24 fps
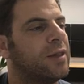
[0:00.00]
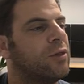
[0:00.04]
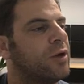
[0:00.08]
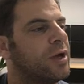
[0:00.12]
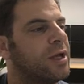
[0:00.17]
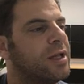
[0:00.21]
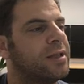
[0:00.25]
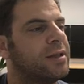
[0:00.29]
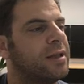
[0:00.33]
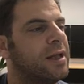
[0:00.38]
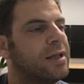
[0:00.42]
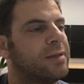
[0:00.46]
Look,
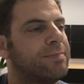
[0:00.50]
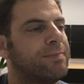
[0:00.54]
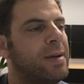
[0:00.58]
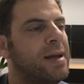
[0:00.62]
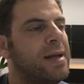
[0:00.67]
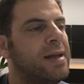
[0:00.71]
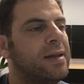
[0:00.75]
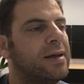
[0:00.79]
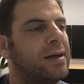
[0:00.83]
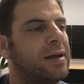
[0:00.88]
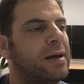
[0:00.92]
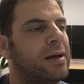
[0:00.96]
it's
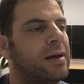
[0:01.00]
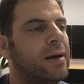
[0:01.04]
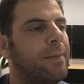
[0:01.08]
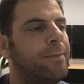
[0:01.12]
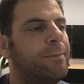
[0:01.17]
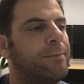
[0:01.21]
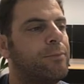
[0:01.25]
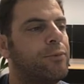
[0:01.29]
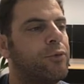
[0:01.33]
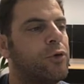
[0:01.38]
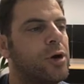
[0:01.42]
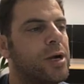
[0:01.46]
been a
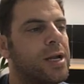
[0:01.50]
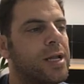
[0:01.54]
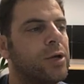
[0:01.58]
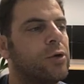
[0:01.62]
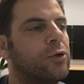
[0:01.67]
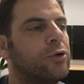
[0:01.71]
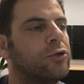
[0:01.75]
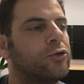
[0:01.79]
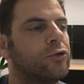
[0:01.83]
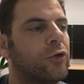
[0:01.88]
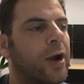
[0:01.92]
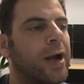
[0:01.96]
pretty
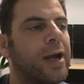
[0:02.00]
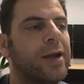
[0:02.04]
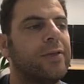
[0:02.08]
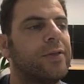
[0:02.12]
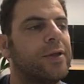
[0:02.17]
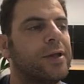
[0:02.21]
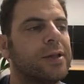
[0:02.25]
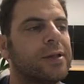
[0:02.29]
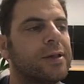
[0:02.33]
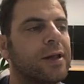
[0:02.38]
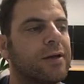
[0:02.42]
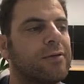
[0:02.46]
good trade,
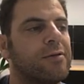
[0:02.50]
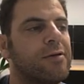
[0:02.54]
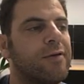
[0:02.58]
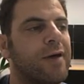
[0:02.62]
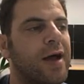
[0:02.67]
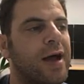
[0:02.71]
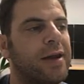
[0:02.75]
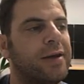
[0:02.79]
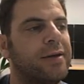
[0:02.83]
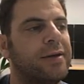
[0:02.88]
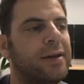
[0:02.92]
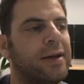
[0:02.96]
this. Like we've
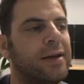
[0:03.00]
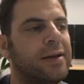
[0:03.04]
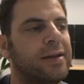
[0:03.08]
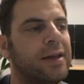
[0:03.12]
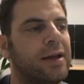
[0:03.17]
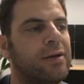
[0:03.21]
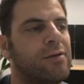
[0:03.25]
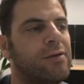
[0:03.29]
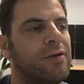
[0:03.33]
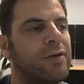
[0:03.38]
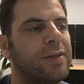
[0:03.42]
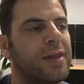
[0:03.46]
had,
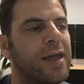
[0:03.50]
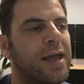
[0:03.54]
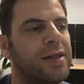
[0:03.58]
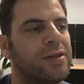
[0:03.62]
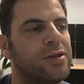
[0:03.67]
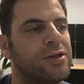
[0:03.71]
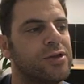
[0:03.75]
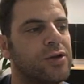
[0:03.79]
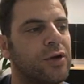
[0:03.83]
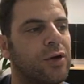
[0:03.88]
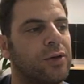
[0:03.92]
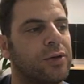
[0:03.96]
we've got the head
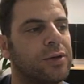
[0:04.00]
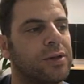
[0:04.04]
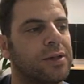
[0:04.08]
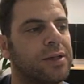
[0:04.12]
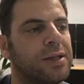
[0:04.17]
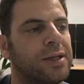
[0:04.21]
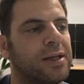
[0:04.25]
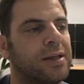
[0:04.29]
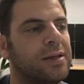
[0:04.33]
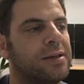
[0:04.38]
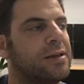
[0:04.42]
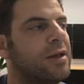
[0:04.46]
and shoulders
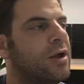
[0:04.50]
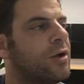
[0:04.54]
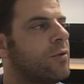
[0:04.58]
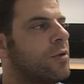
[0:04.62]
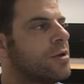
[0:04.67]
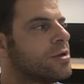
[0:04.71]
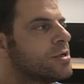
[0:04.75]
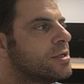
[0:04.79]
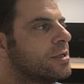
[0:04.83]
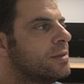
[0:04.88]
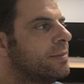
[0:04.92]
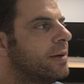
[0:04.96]
here. There's no
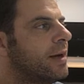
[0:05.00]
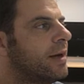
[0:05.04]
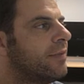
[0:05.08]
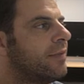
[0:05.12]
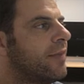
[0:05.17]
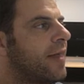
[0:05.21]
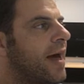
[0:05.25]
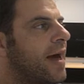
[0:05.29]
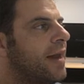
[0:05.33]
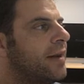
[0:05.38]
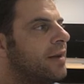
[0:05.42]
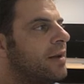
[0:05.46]
question about
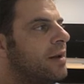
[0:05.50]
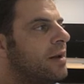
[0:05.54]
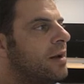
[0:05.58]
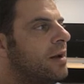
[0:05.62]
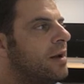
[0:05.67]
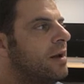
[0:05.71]
that.